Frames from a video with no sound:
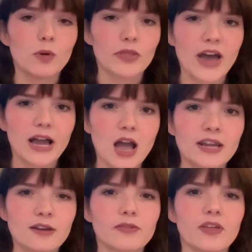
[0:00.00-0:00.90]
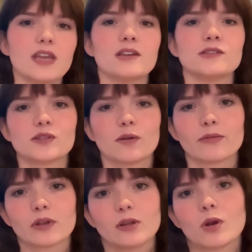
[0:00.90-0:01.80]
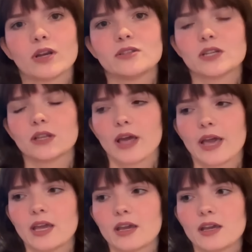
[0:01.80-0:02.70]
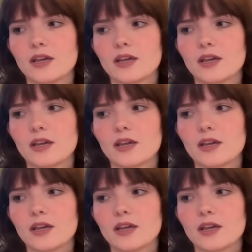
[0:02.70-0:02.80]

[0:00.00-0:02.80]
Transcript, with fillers: with that kind of thing and so I really wanted to like